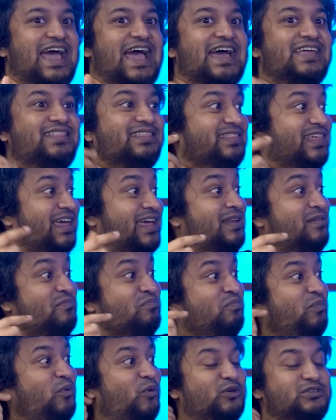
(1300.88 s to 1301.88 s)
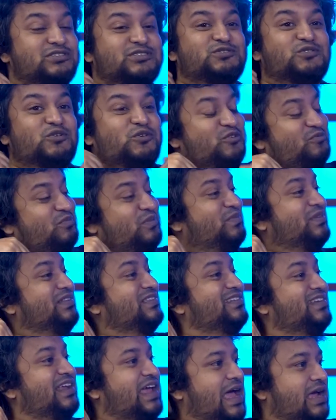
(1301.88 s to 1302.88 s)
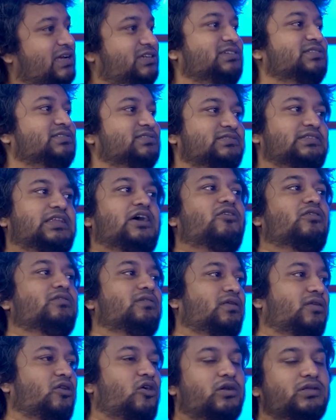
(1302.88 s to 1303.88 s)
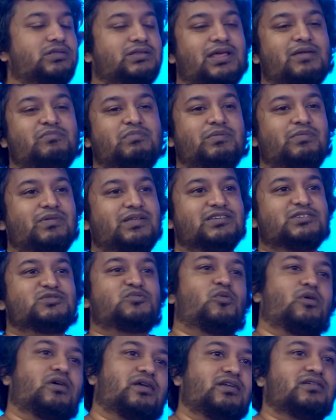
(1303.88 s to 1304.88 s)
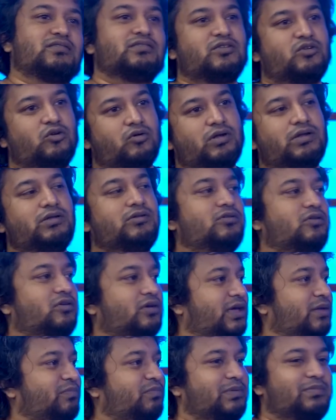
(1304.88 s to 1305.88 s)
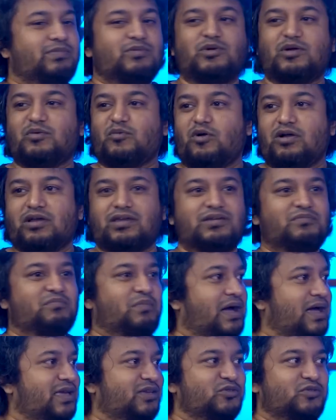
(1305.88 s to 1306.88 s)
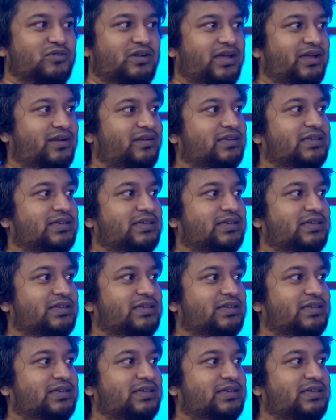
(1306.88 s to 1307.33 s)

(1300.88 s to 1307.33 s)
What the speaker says: and then posts those people's reactions. Now, a lot of the time, people are just walking on the road, and you look at people who are walking by you, right?